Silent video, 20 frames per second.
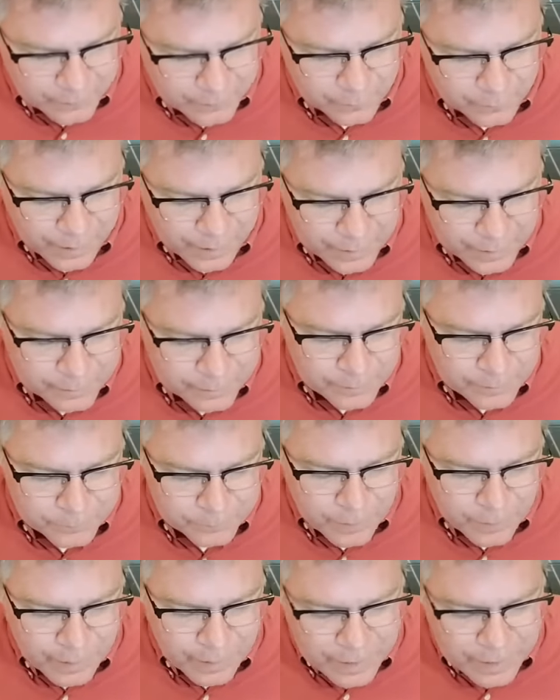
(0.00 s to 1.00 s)
right?
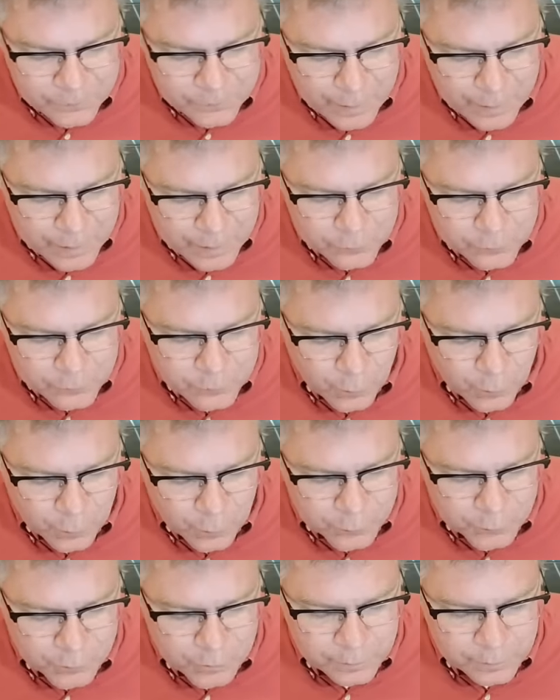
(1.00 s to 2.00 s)
As a metals
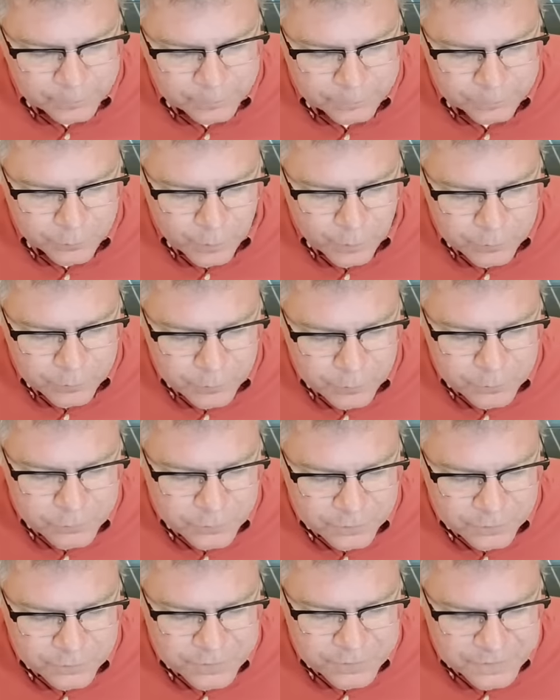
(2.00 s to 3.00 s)
holder, you
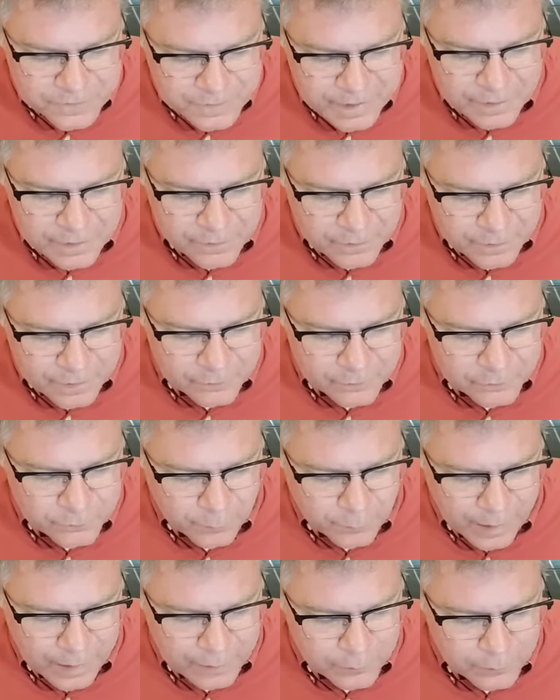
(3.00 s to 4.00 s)
should see this
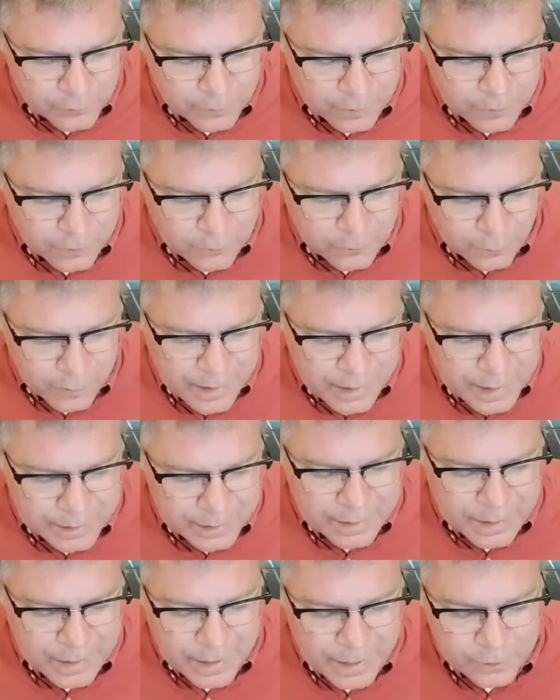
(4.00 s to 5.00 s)
rather than
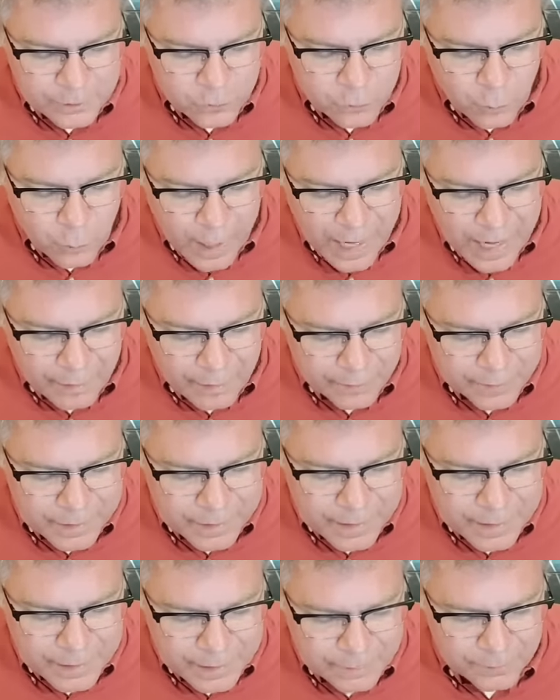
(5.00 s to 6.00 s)
creating a
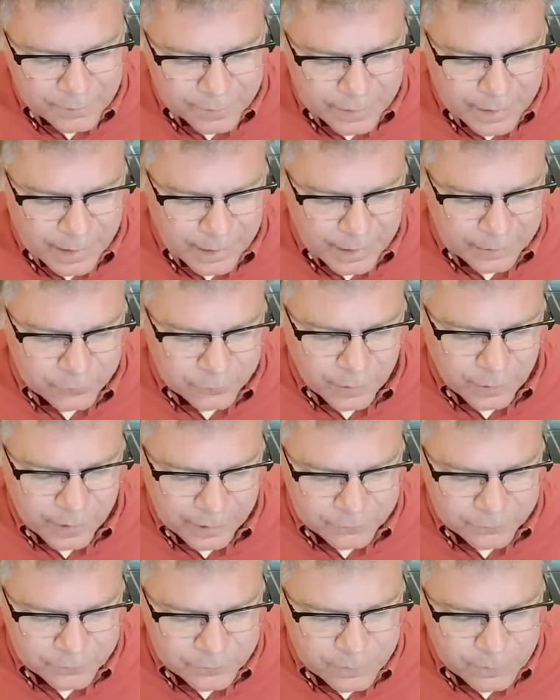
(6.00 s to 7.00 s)
duality in the
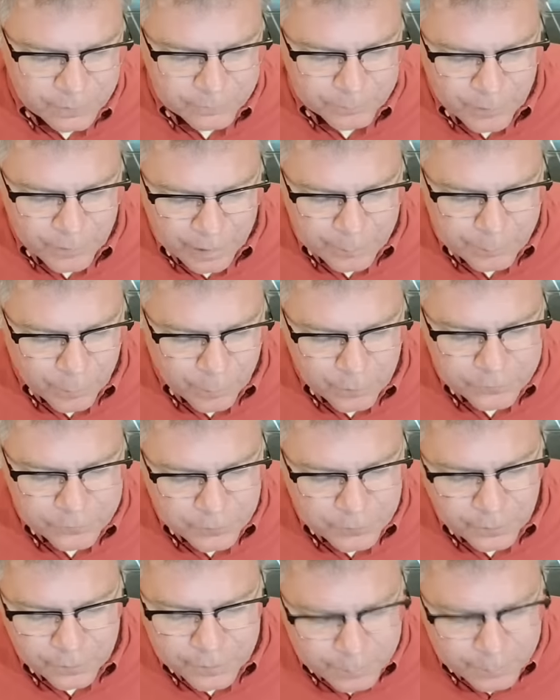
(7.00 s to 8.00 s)
contrast. I
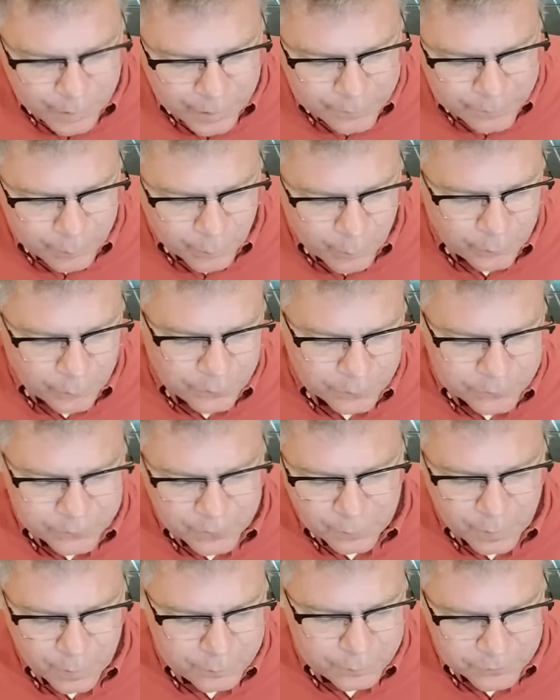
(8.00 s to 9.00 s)
personally buy both as
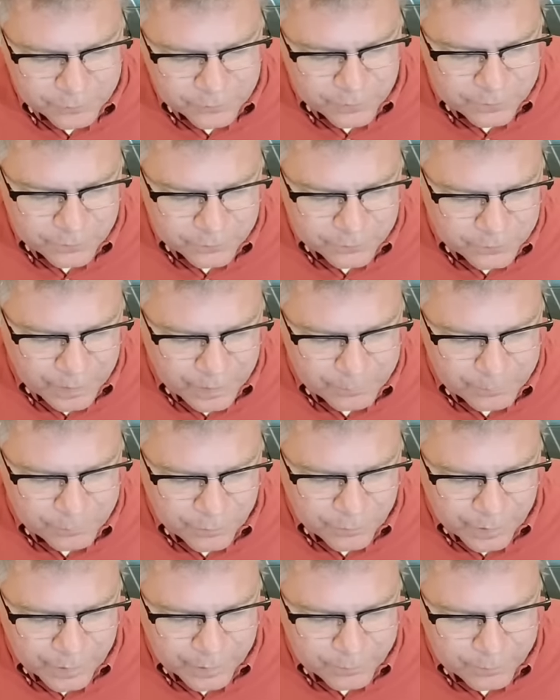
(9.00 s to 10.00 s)
they represent the same
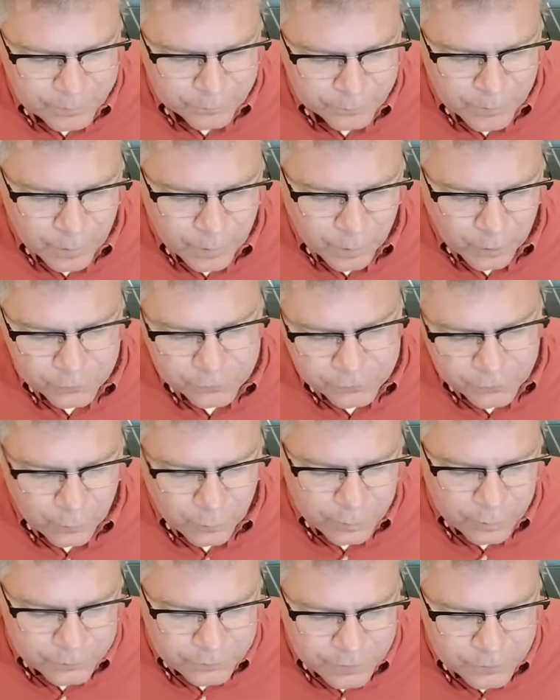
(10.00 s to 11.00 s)
thing our
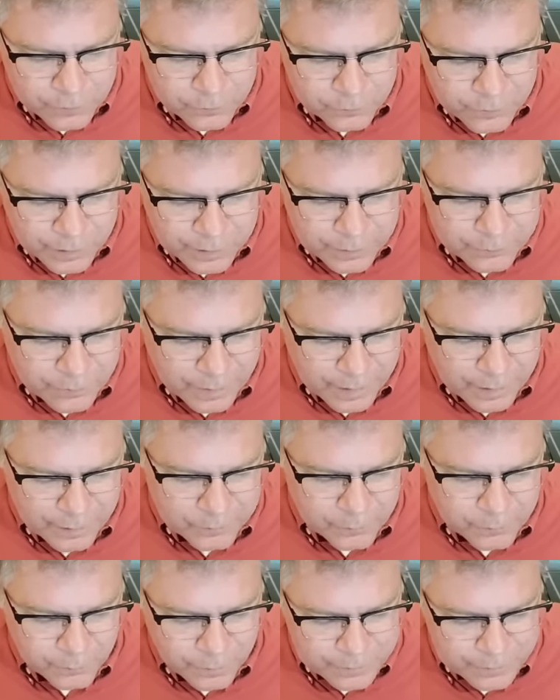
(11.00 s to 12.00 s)
store of energy and
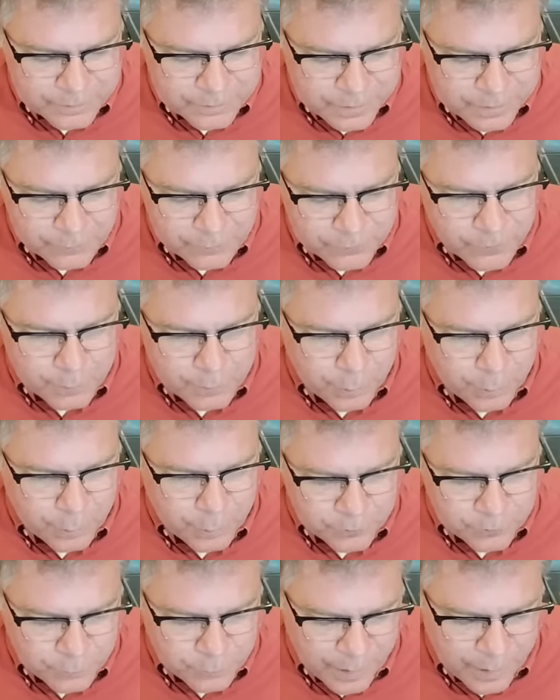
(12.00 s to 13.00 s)
value. Let's give some
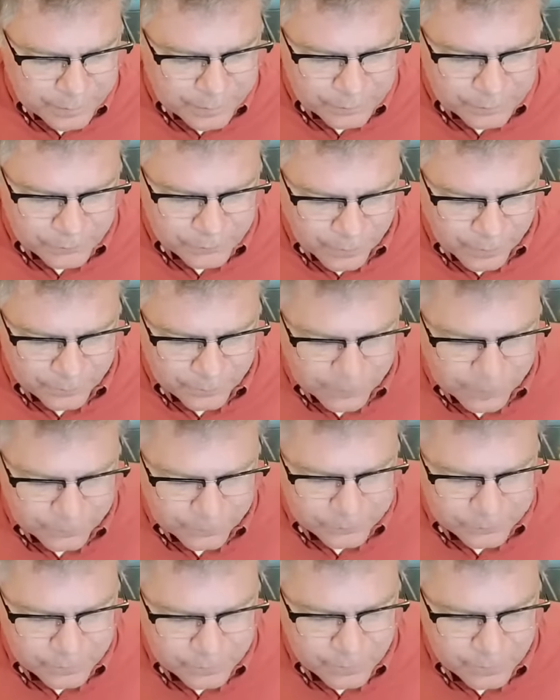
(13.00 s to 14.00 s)
perspective on
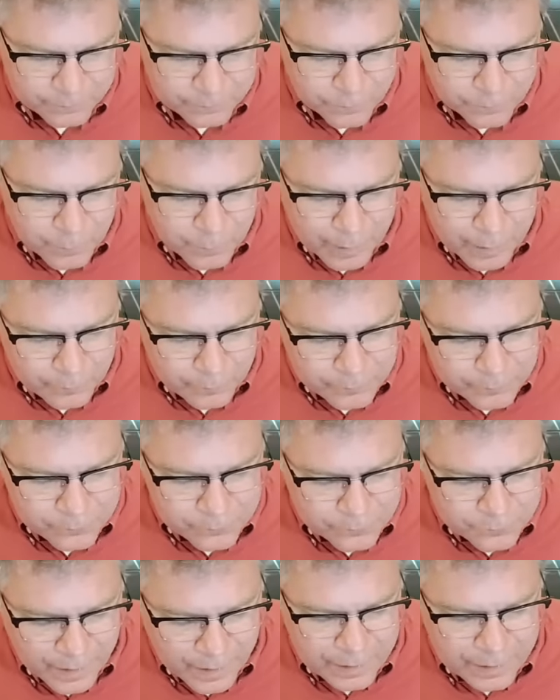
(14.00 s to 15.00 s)
this. Metal is
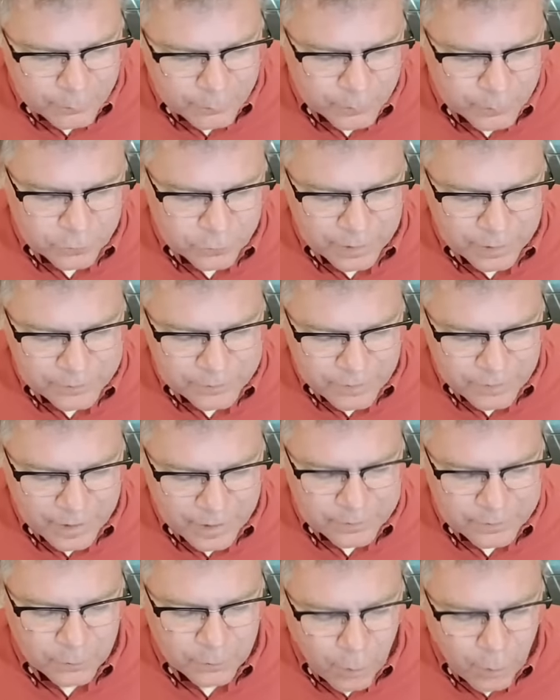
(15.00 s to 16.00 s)
fine when
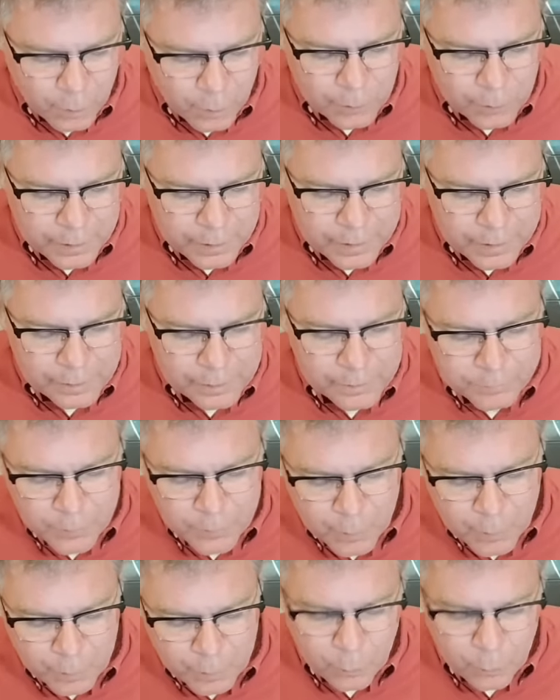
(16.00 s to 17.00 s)
transacting locally,
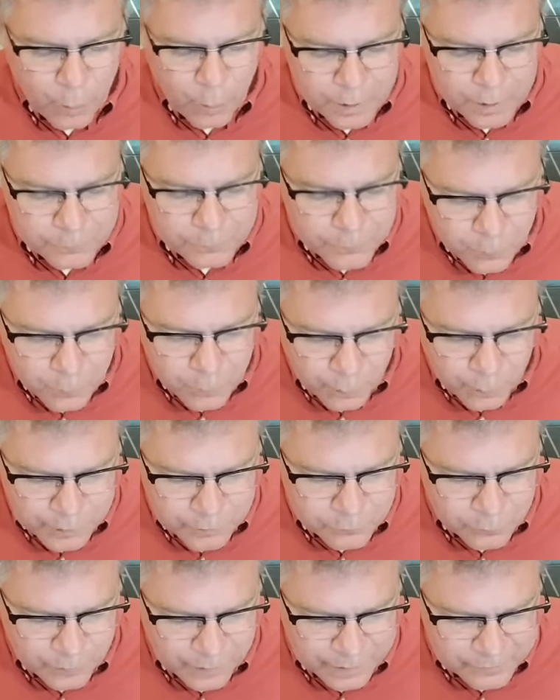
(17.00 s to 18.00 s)
but what if you want to
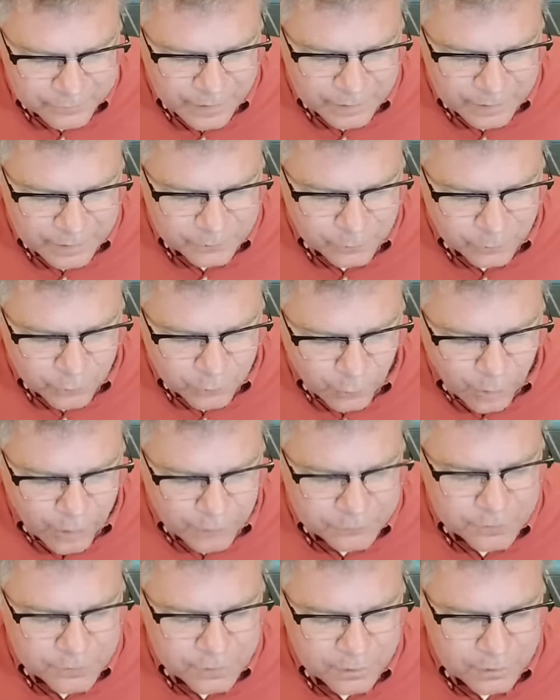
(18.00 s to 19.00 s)
transact
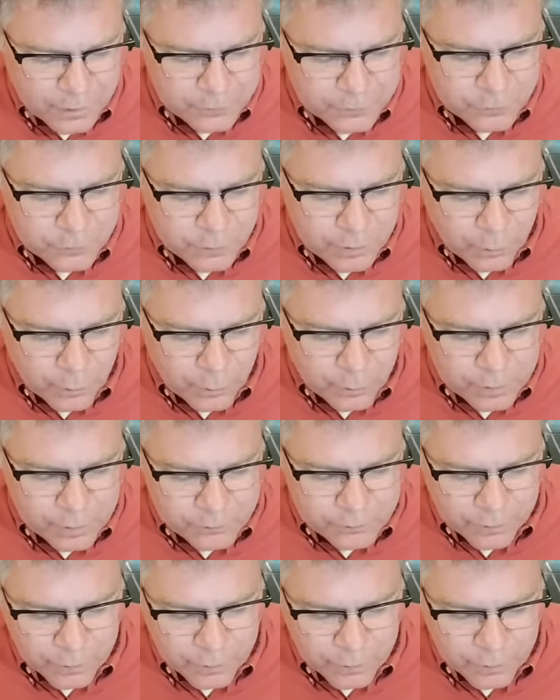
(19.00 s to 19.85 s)
across the country or even